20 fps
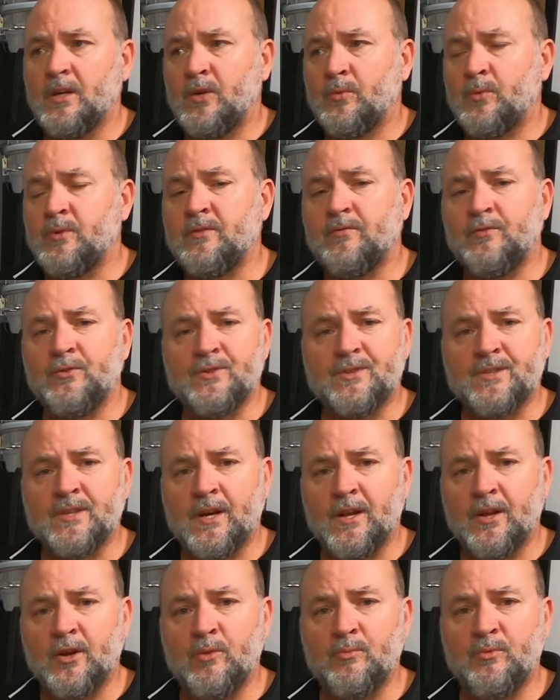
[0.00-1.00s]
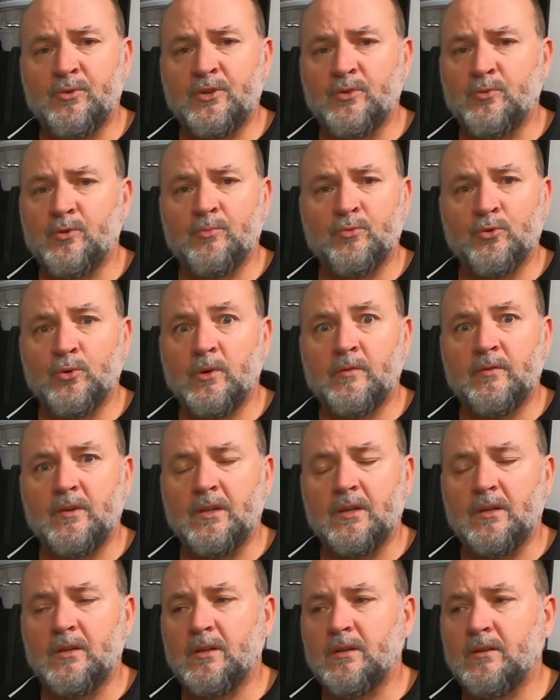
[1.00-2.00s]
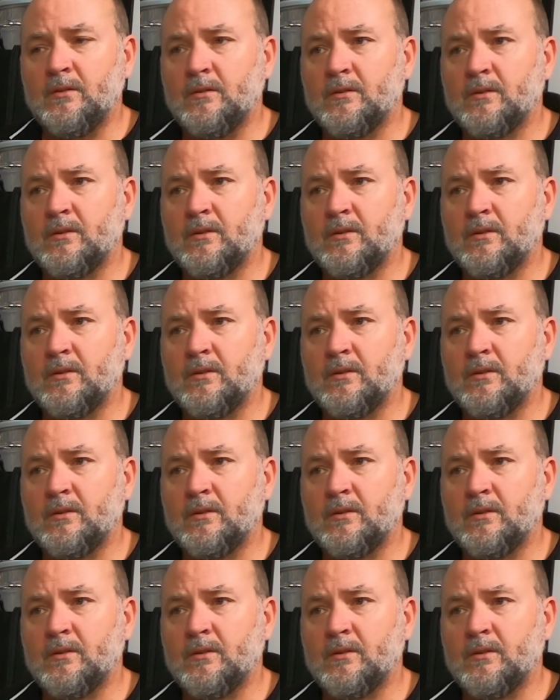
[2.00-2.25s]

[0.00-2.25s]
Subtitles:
When you first start homebrewing, you want to brew everything, you know?